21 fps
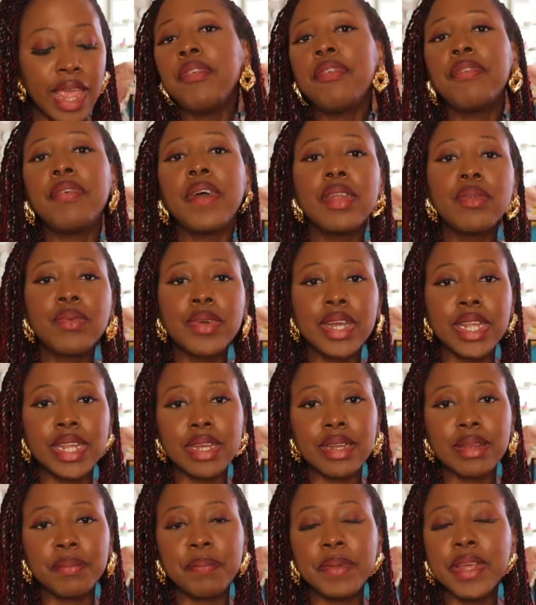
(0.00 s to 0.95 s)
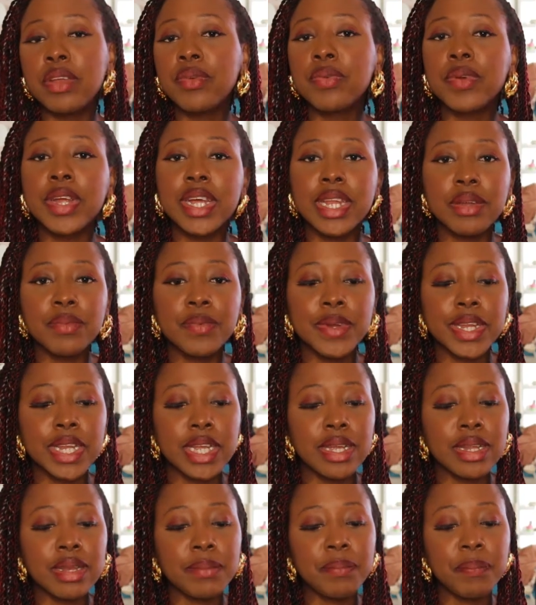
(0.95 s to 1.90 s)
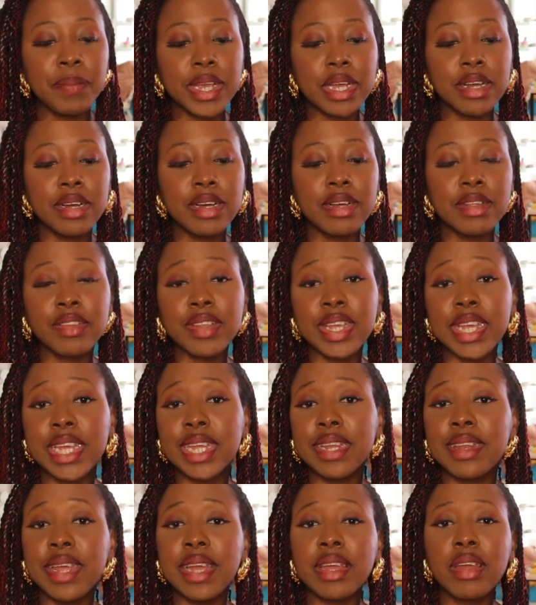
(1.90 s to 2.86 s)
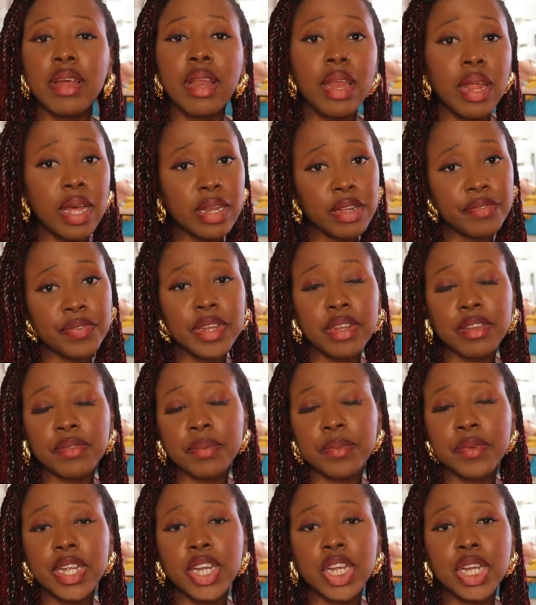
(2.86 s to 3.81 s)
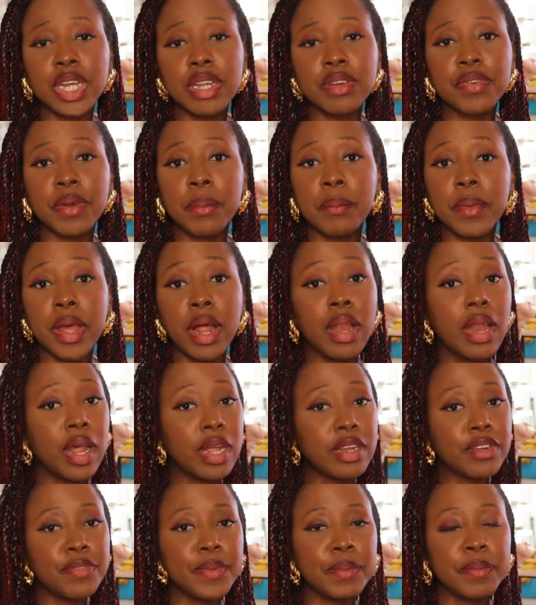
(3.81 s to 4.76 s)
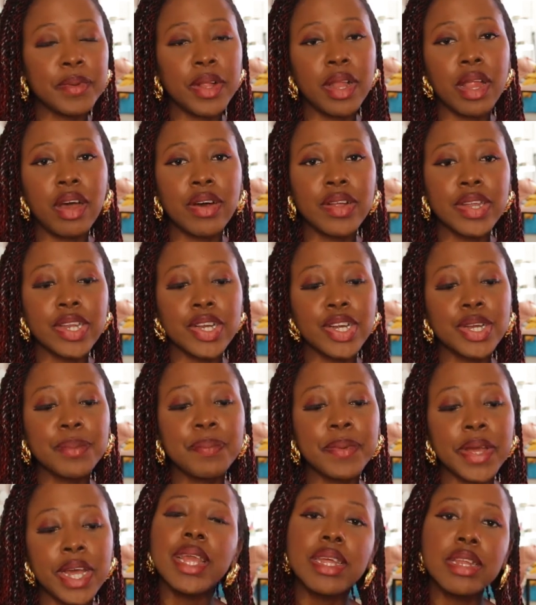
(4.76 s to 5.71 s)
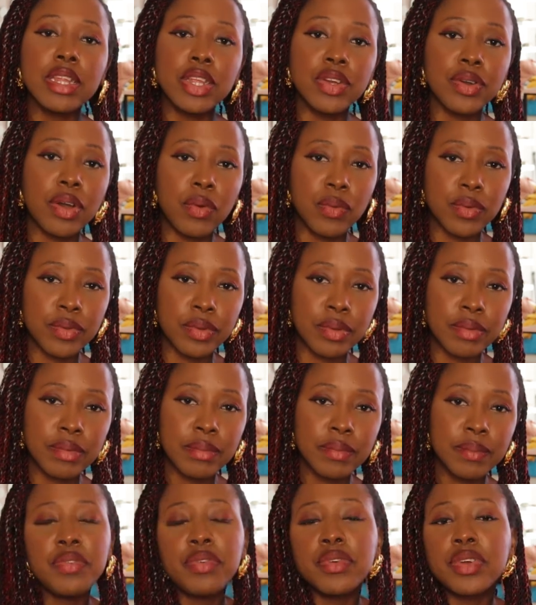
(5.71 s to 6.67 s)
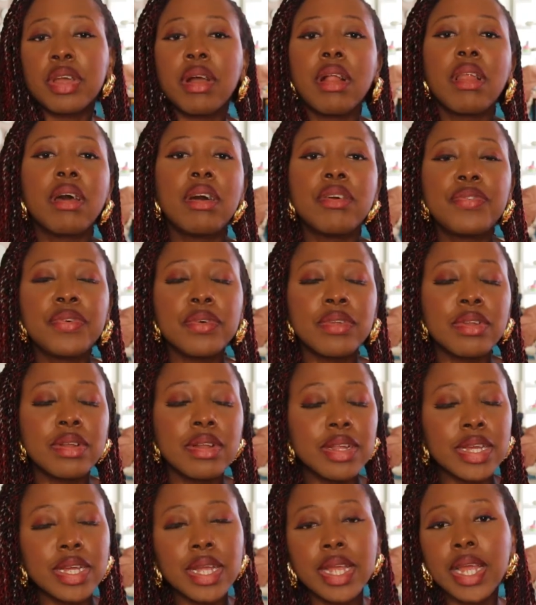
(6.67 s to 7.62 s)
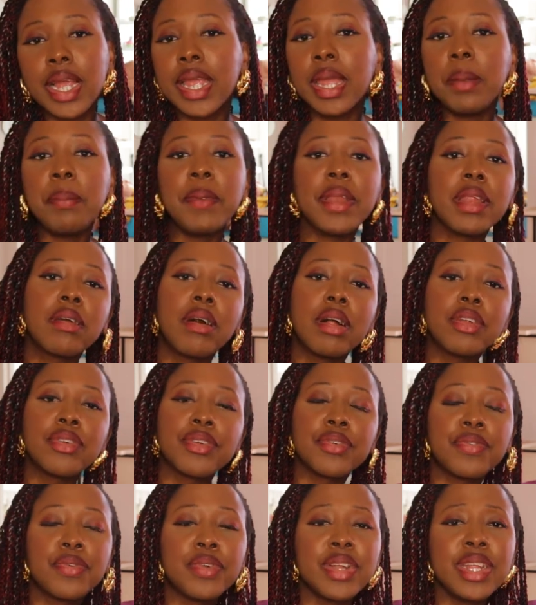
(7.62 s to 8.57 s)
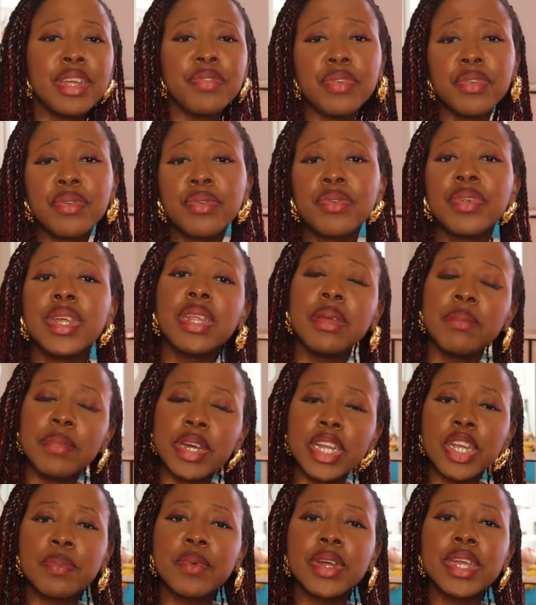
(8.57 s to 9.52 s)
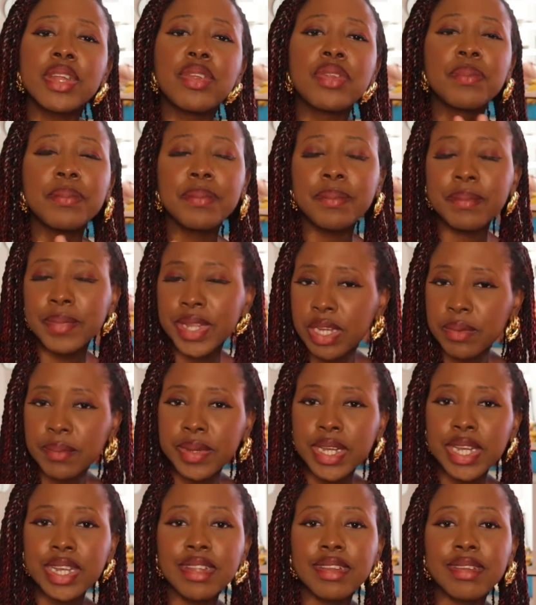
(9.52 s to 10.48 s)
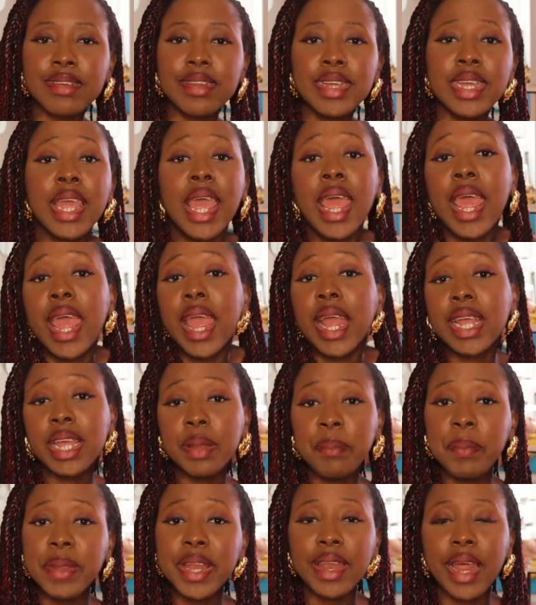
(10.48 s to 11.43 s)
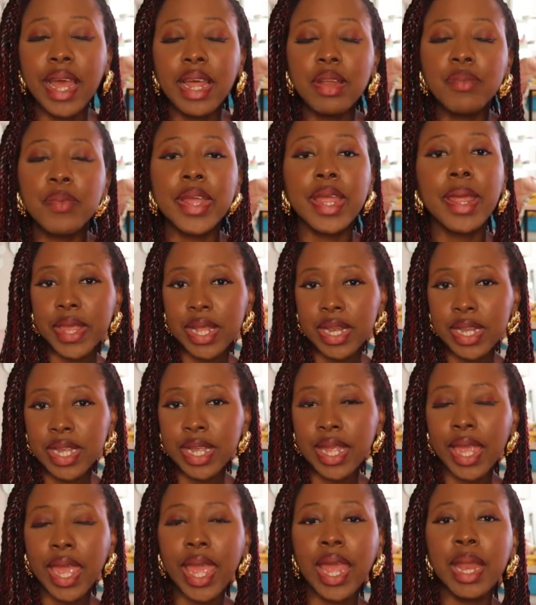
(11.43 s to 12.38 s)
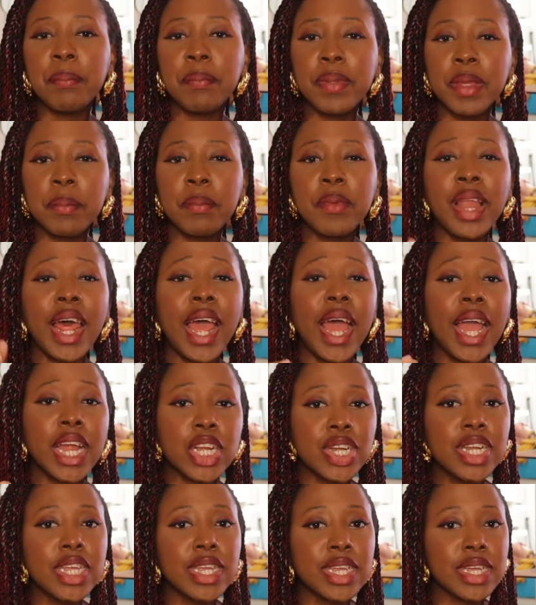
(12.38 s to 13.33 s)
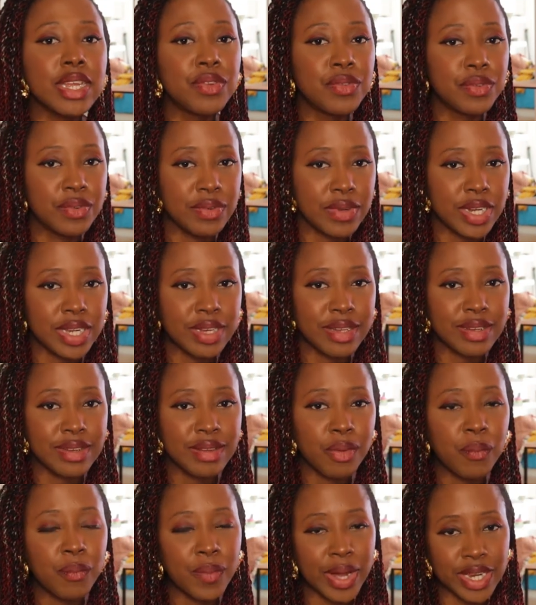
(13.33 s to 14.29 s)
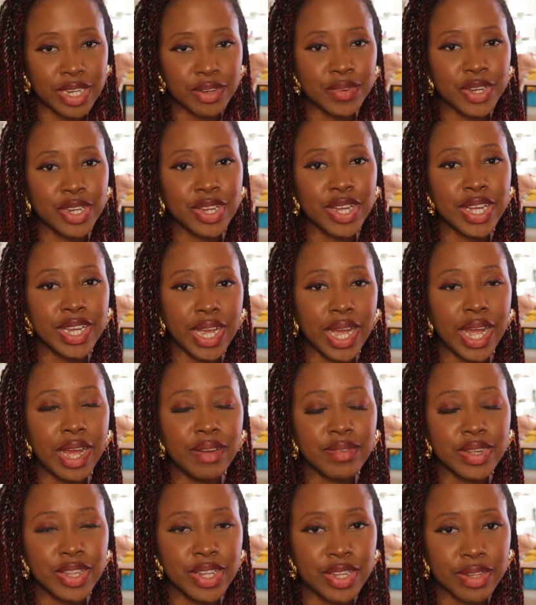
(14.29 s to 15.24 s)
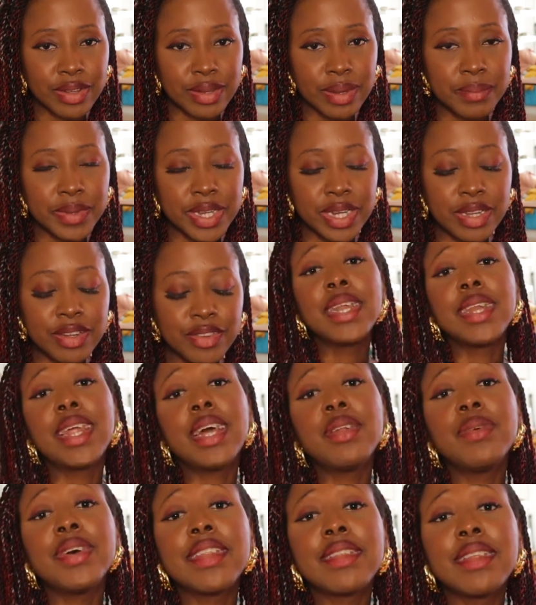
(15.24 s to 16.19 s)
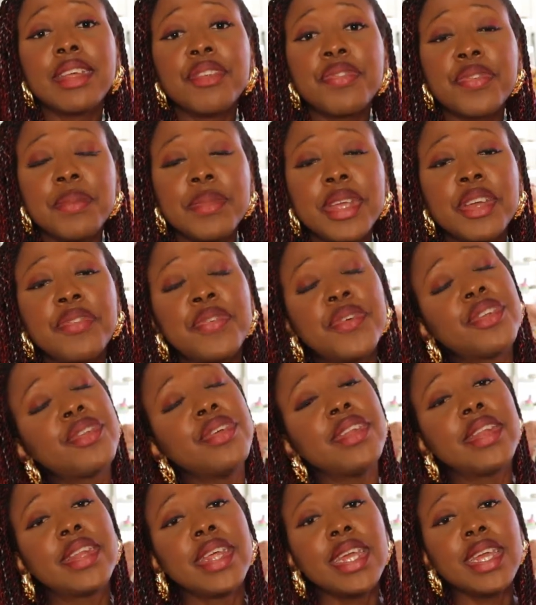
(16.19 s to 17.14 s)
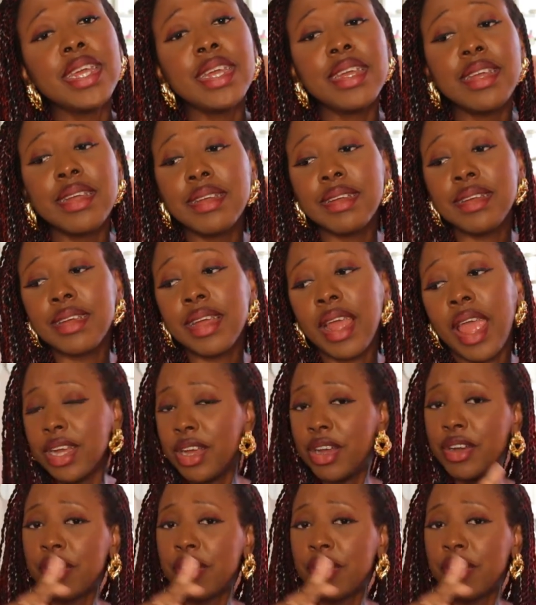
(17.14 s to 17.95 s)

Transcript: Be fun with it, be creative with it, because you can take a lot of inspiration from a lot of people out there, but make it your own. If you're colorful, keep it colorful. If you're really much more into minimalistic, keep it that way. Appealing, and people actually can read whatever you're gonna have on your thumbnail. That was it for me for today.